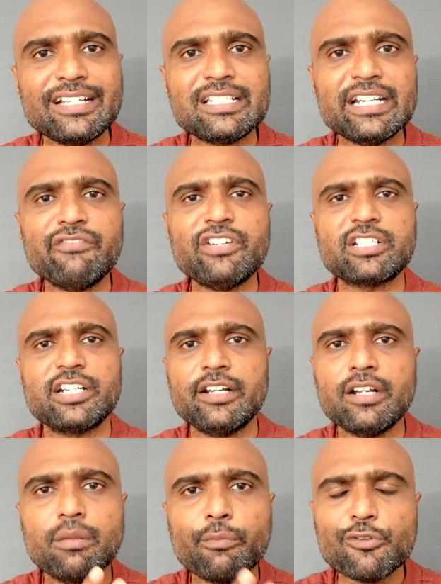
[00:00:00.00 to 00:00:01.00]
is invested
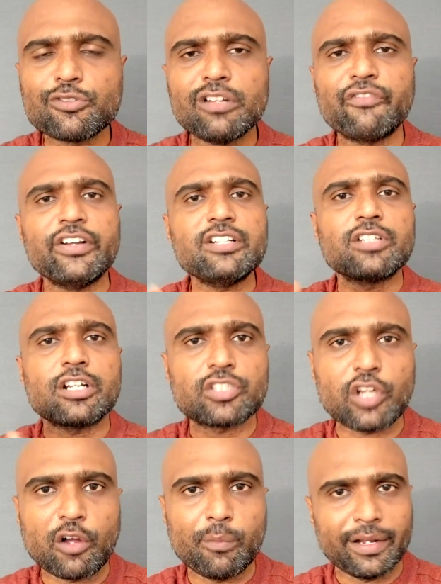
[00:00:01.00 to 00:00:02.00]
in mutual funds or
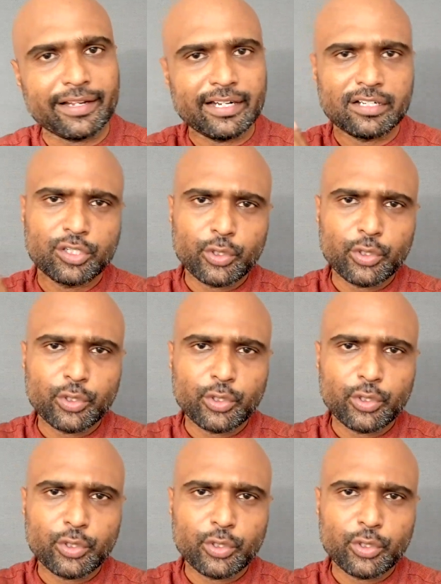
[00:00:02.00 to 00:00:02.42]
stock market.